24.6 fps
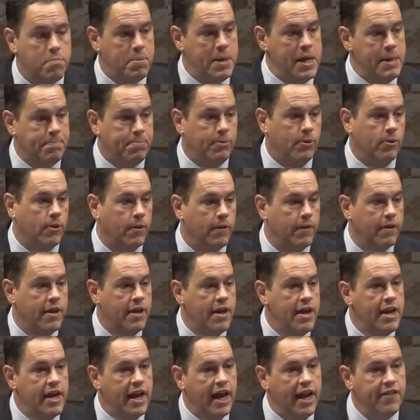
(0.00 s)
in the
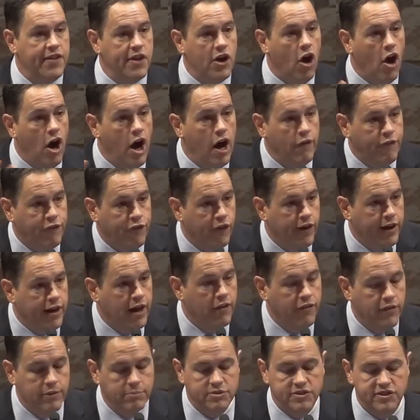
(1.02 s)
offering of himself
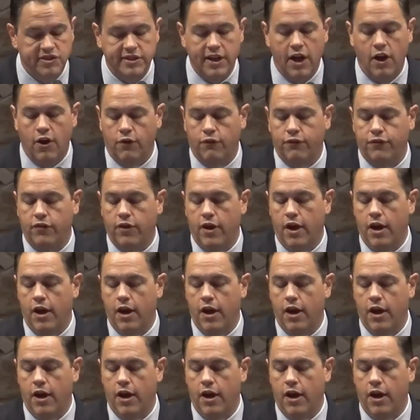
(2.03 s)
at the cross.